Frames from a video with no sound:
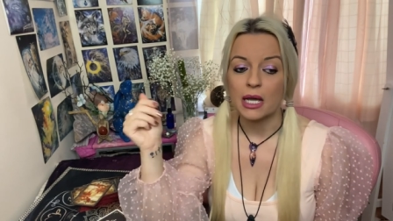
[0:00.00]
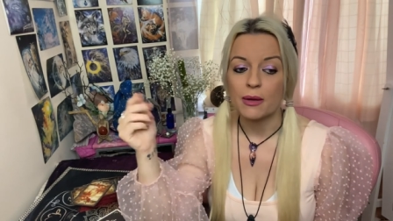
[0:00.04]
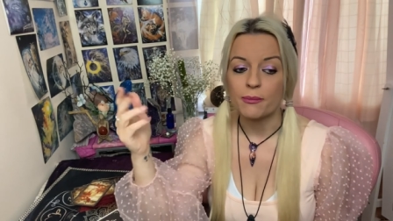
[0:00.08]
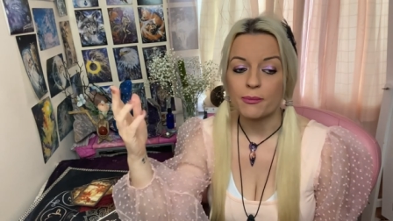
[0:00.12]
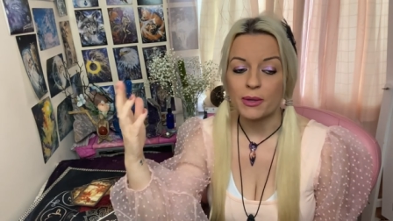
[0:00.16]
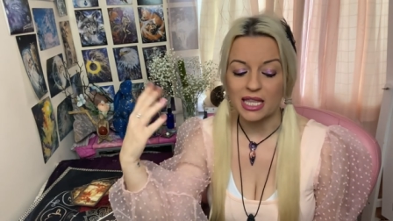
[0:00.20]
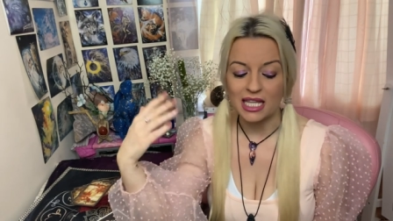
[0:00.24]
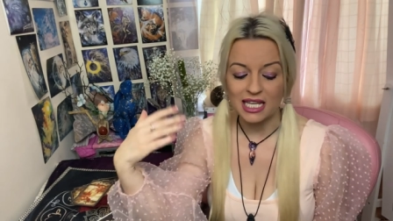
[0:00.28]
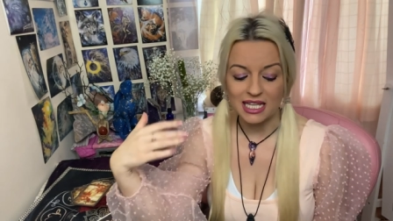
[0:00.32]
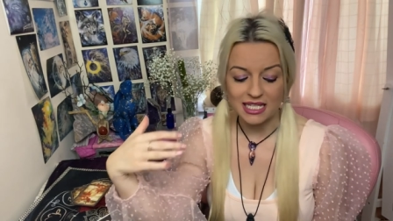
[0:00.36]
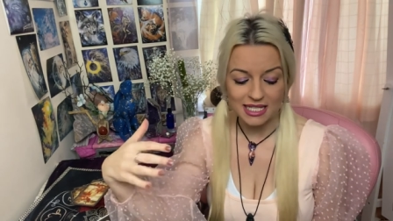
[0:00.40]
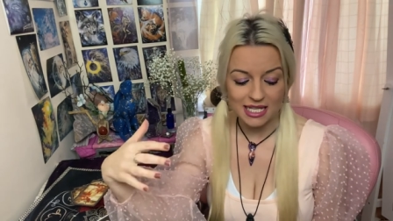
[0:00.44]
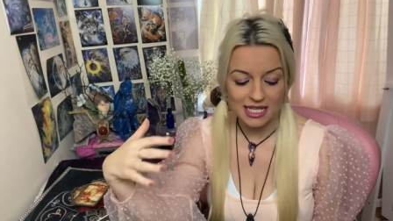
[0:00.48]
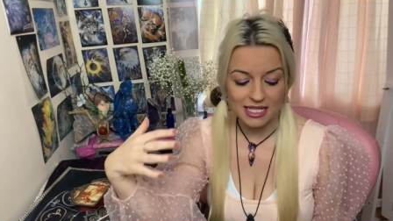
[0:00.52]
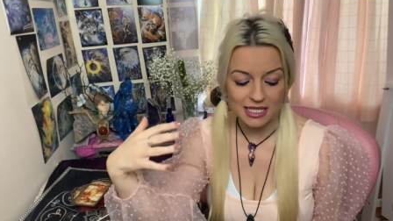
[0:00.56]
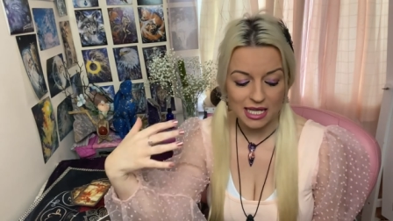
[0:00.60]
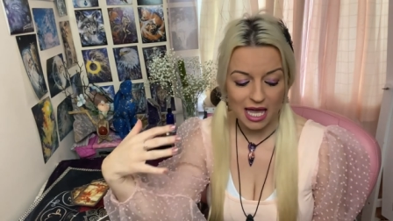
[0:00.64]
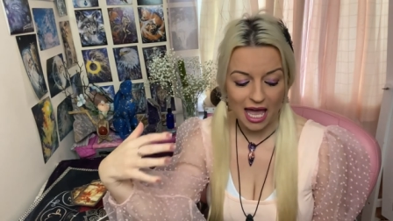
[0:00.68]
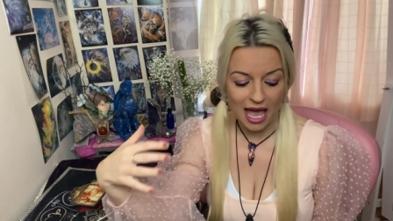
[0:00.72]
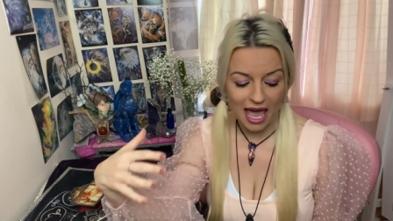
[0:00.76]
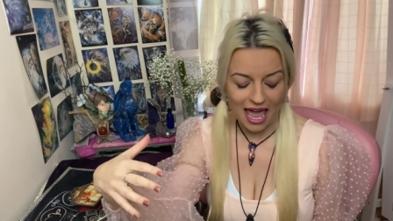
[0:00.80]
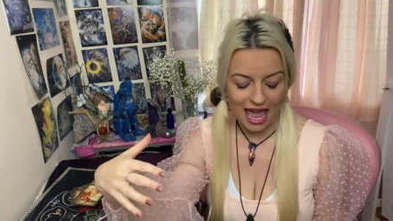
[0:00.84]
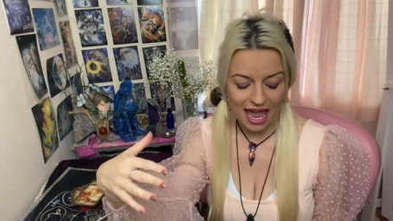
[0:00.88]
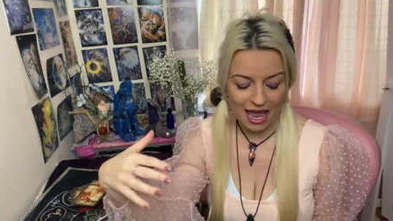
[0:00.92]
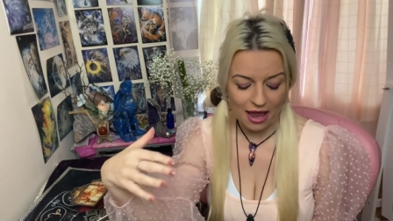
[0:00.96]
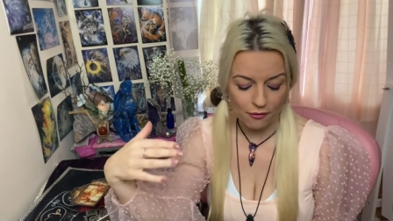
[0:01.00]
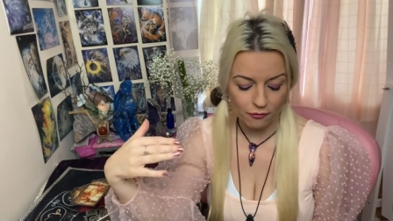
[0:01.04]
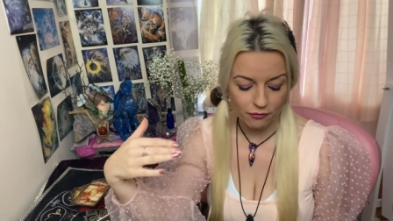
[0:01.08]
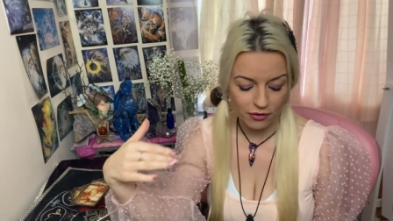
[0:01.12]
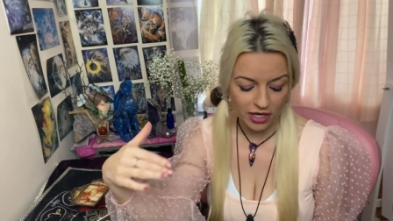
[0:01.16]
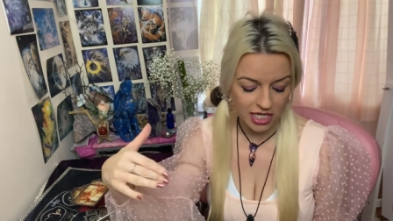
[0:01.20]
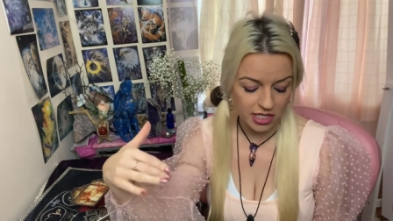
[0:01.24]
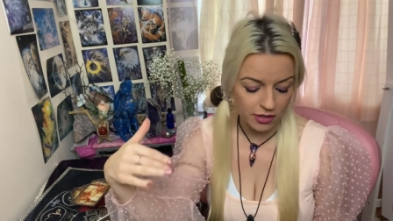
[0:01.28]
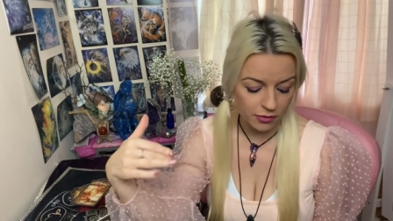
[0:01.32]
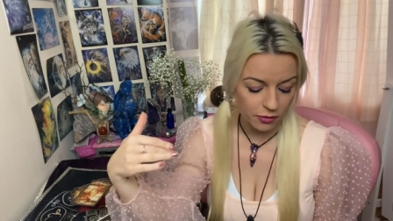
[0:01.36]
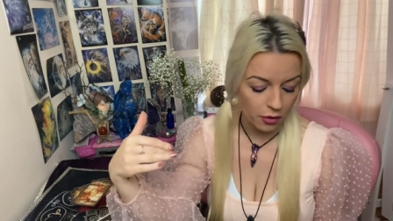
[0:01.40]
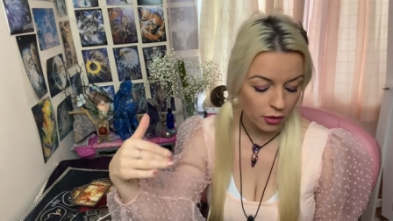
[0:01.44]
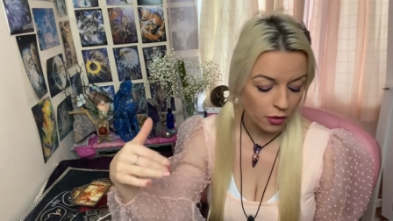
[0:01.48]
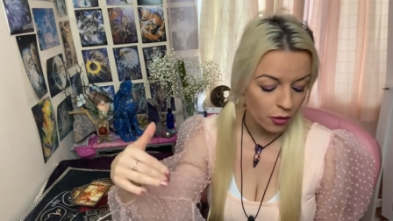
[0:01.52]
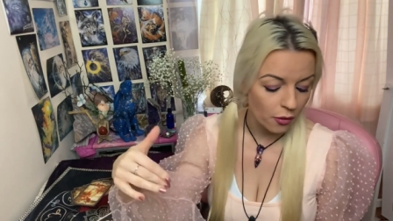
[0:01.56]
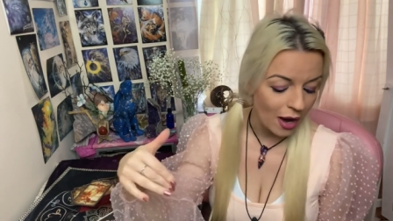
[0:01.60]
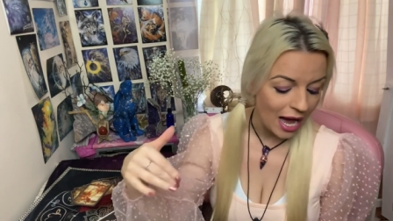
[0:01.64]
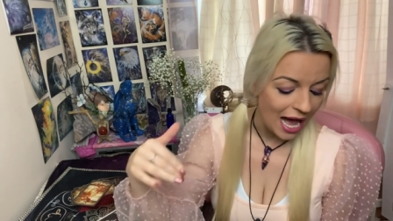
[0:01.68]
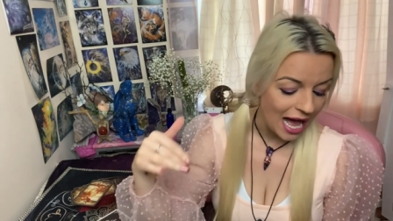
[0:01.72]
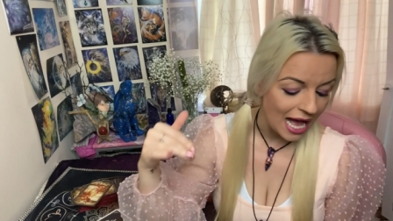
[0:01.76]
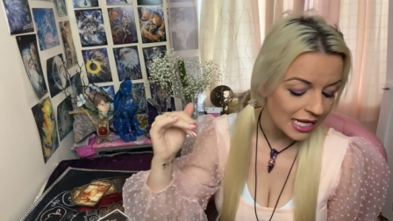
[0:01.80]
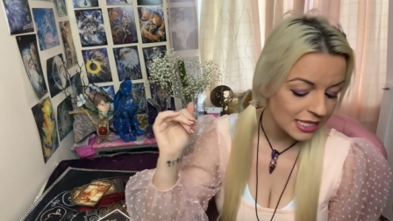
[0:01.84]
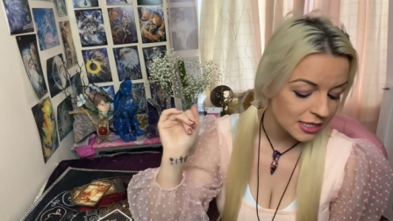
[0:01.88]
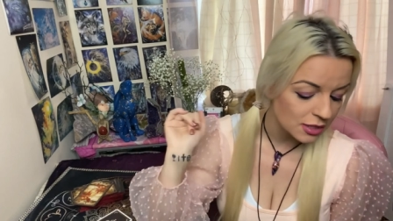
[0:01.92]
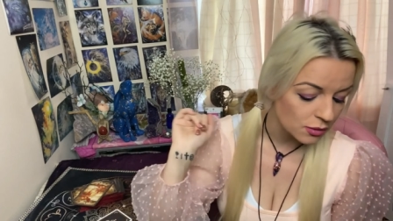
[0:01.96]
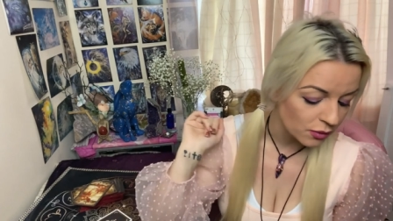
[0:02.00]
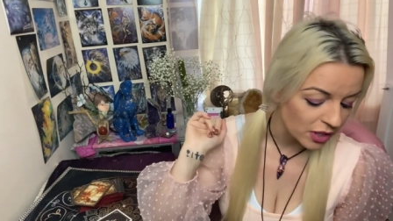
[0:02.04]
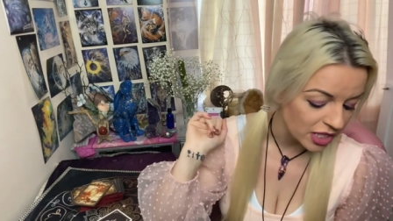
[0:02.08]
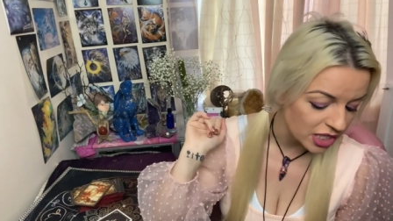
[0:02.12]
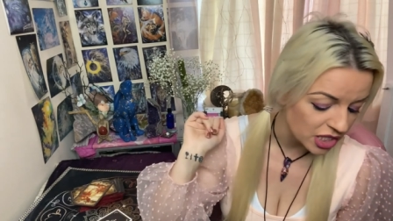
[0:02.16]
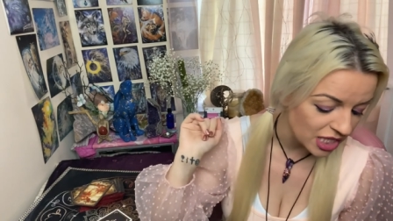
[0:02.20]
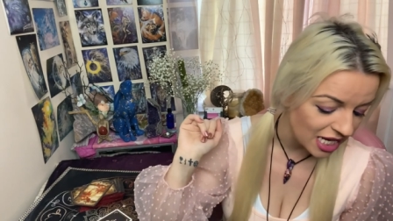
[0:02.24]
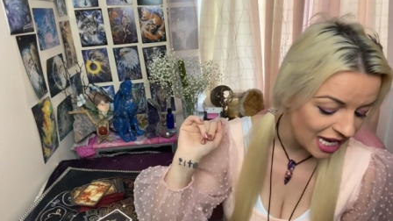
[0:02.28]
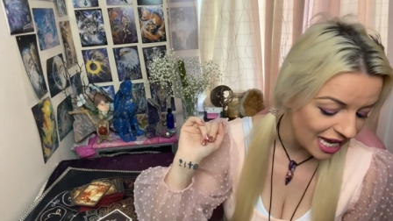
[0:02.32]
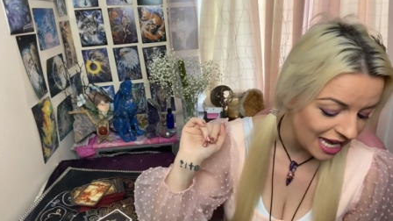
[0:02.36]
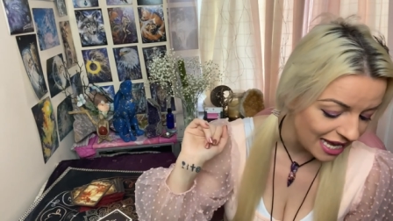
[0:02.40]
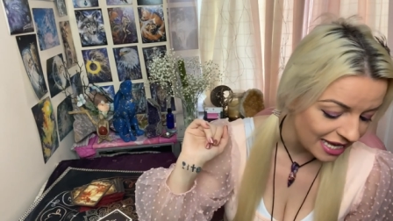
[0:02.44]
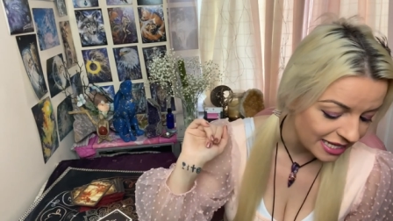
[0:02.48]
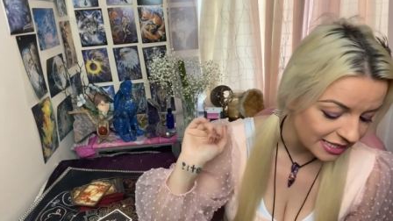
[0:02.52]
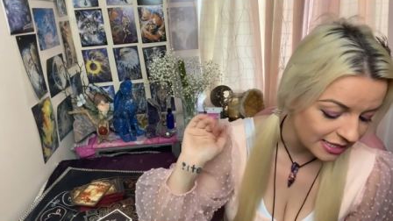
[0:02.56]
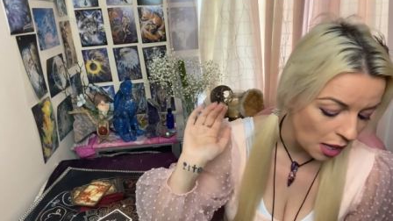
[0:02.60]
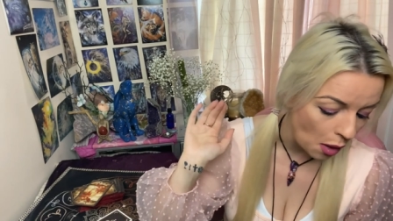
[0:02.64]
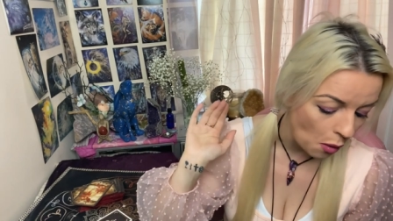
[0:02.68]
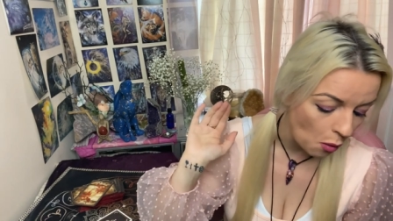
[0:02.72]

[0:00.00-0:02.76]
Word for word: But this is a reading request, which is,